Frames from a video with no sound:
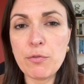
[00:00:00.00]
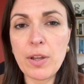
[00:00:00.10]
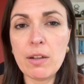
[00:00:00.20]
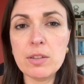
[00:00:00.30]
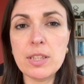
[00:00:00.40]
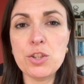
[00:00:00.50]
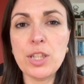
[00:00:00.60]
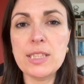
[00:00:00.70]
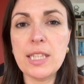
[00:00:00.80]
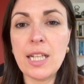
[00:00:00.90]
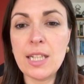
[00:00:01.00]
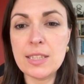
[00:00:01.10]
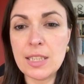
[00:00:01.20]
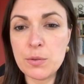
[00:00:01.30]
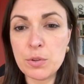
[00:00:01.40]
found that GESI
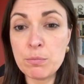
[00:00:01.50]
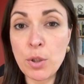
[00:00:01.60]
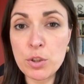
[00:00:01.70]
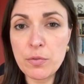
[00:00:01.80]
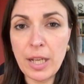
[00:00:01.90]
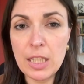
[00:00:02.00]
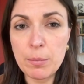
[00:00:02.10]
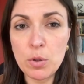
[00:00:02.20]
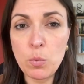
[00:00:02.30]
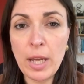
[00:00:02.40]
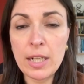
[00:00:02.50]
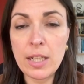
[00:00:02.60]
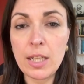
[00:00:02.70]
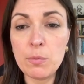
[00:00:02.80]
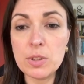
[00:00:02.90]
analysis was most valuable
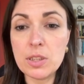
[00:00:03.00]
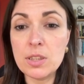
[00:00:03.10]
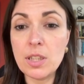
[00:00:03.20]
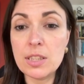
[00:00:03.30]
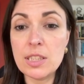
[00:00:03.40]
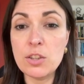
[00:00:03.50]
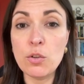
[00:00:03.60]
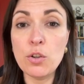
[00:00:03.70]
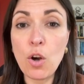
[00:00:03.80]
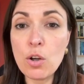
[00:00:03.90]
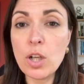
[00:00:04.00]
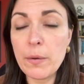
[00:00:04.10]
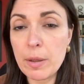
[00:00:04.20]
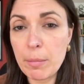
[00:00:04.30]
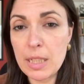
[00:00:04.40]
when it was conducted on an
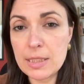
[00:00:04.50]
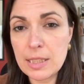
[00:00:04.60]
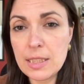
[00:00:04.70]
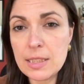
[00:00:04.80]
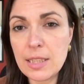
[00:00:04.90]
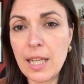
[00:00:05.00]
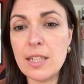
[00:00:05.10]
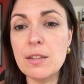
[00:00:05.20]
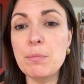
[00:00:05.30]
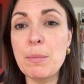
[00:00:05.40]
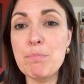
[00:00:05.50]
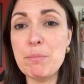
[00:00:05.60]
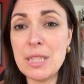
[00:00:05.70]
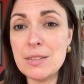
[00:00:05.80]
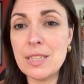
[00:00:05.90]
ongoing basis and had been
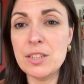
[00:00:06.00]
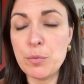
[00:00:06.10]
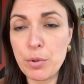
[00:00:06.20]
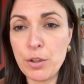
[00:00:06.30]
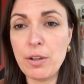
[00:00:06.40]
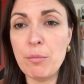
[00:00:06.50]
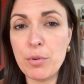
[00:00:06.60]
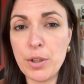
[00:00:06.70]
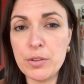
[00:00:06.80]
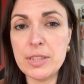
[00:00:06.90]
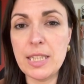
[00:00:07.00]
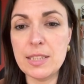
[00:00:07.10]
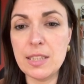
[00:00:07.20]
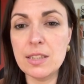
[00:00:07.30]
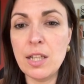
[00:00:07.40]
built into programme
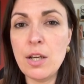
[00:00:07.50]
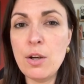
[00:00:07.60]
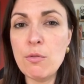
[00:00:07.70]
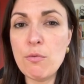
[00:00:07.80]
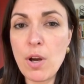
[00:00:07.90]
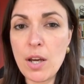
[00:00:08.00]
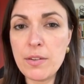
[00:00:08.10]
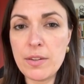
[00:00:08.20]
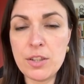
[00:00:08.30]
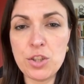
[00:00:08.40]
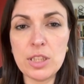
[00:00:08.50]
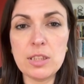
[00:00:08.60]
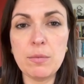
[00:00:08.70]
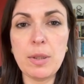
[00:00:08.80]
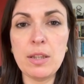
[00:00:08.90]
processes, rather than
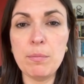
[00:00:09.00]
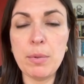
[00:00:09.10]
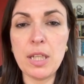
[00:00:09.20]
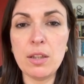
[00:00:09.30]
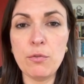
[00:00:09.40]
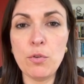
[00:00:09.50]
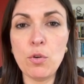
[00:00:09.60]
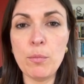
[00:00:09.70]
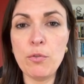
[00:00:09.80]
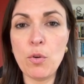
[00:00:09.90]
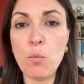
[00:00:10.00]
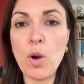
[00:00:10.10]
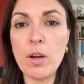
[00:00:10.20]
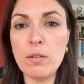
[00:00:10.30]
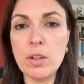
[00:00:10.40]
just being in the form of
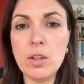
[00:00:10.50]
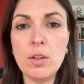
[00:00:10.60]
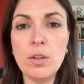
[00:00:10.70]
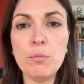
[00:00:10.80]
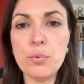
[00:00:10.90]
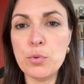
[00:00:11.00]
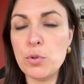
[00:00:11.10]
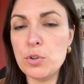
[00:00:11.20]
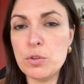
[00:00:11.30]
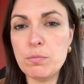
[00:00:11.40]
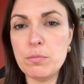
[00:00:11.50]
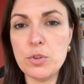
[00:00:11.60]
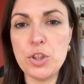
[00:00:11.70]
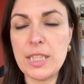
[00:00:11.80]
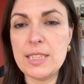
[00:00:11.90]
one broad
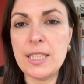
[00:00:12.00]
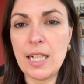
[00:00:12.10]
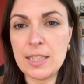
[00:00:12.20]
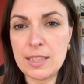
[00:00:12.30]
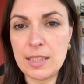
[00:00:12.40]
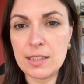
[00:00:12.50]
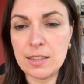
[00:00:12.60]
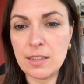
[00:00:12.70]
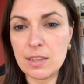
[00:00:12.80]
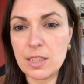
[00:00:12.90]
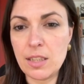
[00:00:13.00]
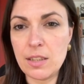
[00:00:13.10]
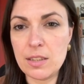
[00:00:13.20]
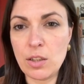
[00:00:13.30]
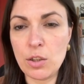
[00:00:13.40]
GESI analysis conducted at
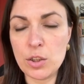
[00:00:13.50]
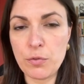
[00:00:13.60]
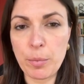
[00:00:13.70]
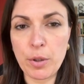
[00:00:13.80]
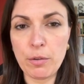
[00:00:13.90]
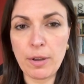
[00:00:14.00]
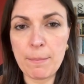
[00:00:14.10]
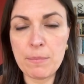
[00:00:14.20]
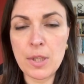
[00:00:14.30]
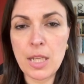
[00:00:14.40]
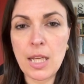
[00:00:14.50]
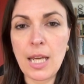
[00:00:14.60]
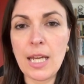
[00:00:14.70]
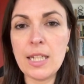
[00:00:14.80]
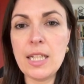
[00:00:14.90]
the start of a programme.
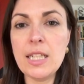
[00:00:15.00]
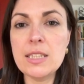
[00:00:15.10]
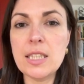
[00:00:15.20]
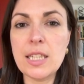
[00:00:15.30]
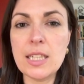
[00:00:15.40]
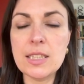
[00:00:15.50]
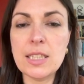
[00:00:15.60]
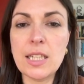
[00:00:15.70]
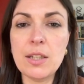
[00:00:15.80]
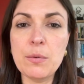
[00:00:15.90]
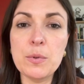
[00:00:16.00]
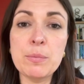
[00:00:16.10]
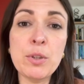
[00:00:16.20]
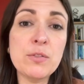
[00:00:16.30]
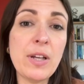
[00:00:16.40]
And linked to this, that it
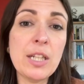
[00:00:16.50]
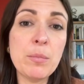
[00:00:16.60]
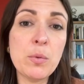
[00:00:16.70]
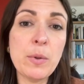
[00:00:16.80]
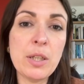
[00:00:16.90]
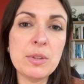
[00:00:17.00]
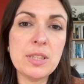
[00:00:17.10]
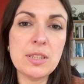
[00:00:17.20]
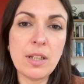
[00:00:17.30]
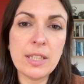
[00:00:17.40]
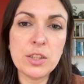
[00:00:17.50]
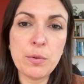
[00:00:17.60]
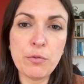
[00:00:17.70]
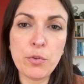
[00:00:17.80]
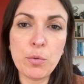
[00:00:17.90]
was most valuable when it was designed
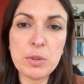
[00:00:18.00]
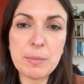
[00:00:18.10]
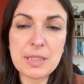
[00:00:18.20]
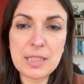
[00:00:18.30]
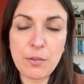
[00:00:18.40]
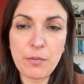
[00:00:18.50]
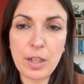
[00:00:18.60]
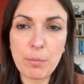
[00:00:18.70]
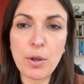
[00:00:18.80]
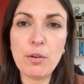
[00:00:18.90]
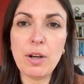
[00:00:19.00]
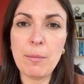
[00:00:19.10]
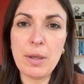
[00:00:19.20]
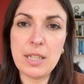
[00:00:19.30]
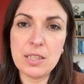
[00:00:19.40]
to inform specific
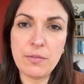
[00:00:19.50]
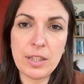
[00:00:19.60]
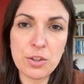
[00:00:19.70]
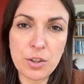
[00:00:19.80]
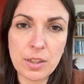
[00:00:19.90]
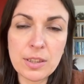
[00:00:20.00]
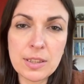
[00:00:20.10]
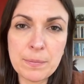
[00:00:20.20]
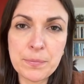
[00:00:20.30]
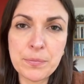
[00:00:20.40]
programme interventions.